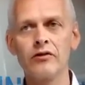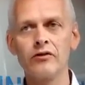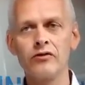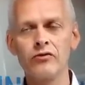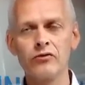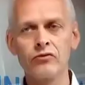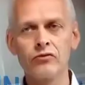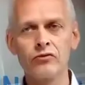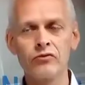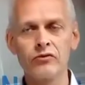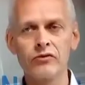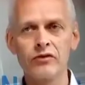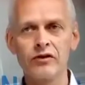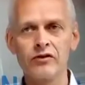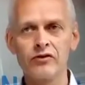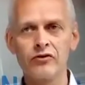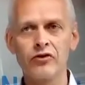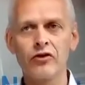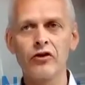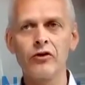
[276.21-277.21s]
to
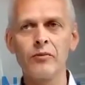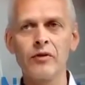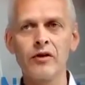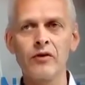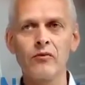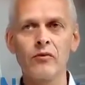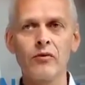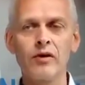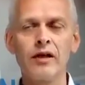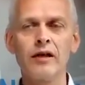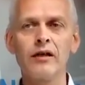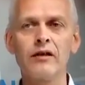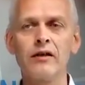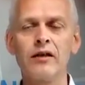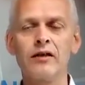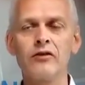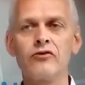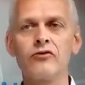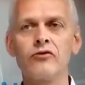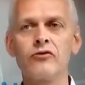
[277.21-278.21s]
determine where
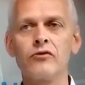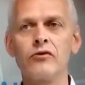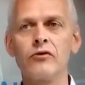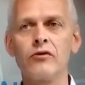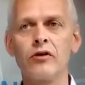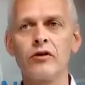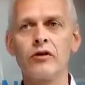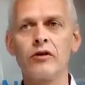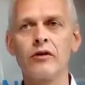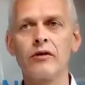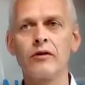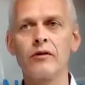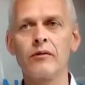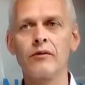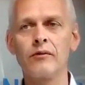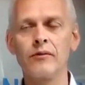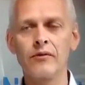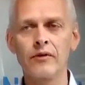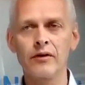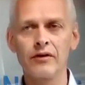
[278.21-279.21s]
they should do